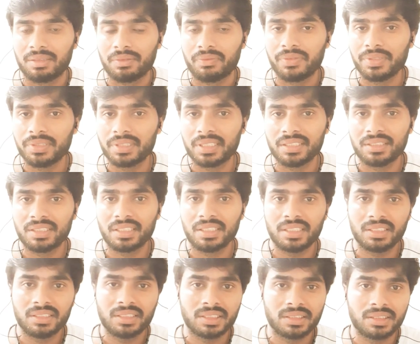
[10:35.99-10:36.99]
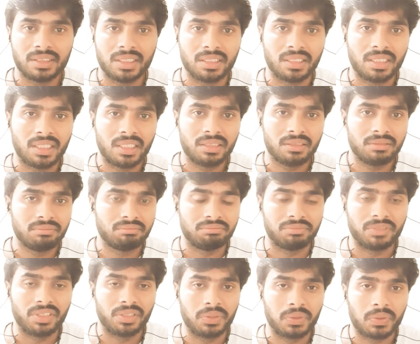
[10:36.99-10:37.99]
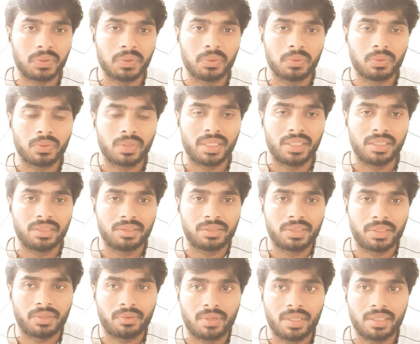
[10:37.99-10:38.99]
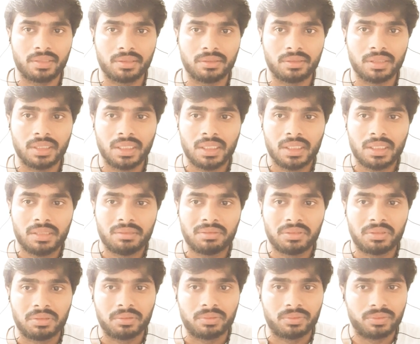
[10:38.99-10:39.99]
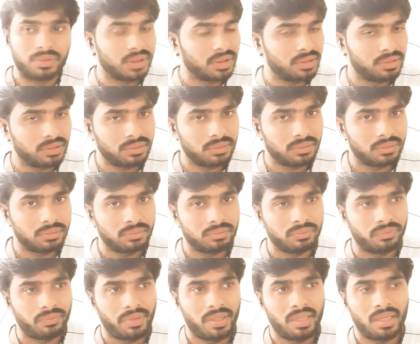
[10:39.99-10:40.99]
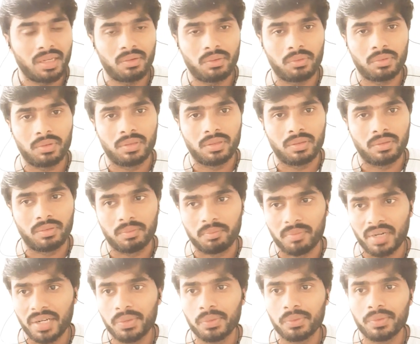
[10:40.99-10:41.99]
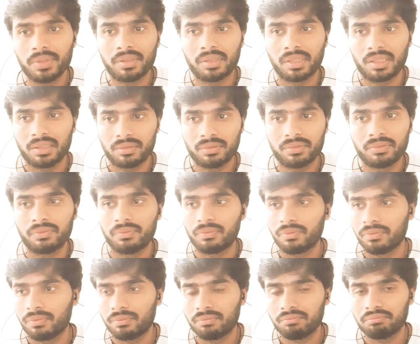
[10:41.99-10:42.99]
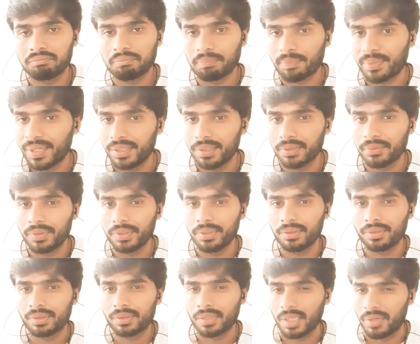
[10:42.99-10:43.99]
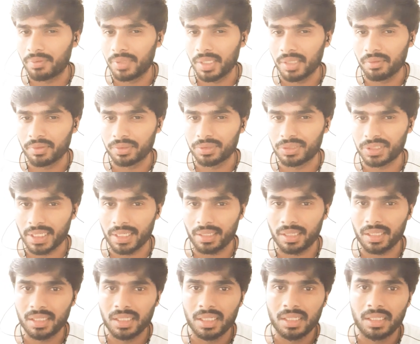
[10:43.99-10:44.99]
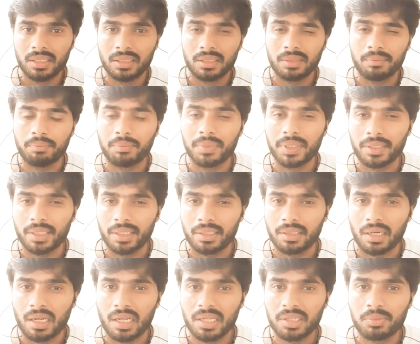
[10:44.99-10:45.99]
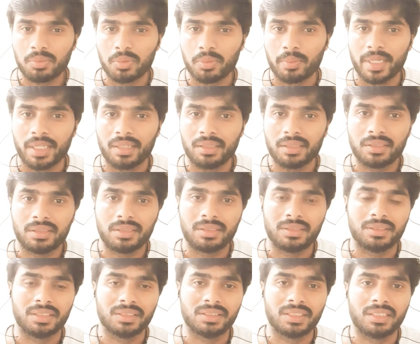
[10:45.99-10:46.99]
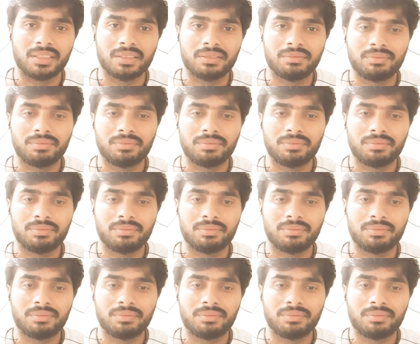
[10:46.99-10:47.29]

First consultancy has said that there is no IELTS required. So just we have my juniors has paid the fees, everything was set, but at the last moment they said